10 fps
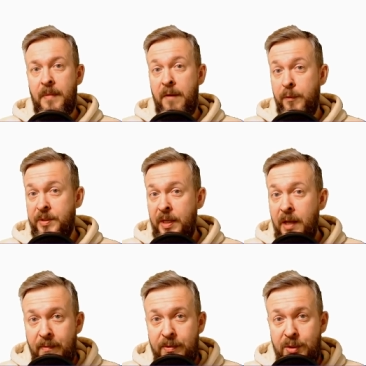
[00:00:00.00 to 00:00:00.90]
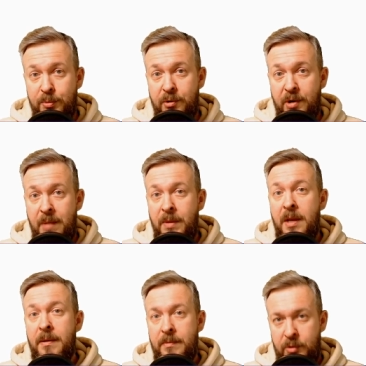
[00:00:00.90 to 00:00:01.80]
If you still haven't subscribed,
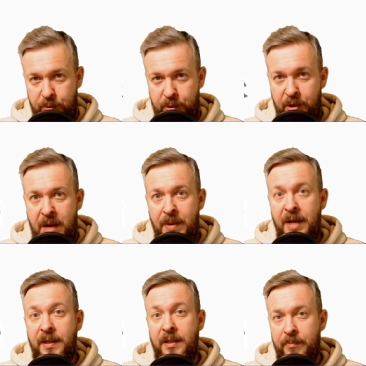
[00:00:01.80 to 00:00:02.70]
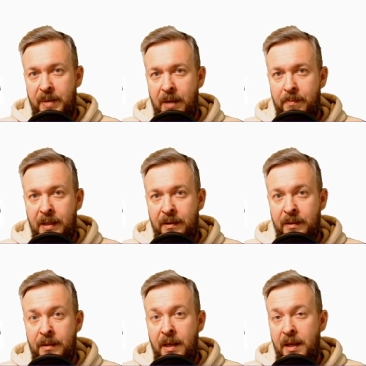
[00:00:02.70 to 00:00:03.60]
subscribe and hit the bell
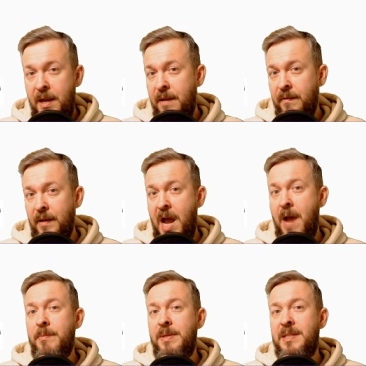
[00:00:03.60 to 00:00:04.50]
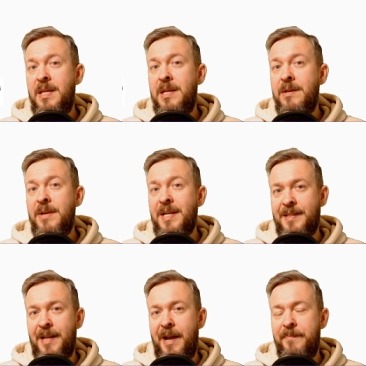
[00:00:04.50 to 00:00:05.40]
button and I will be seeing you
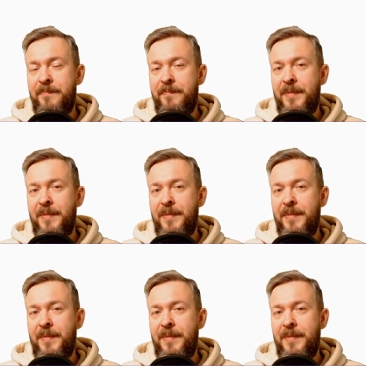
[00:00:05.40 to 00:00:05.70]
next time.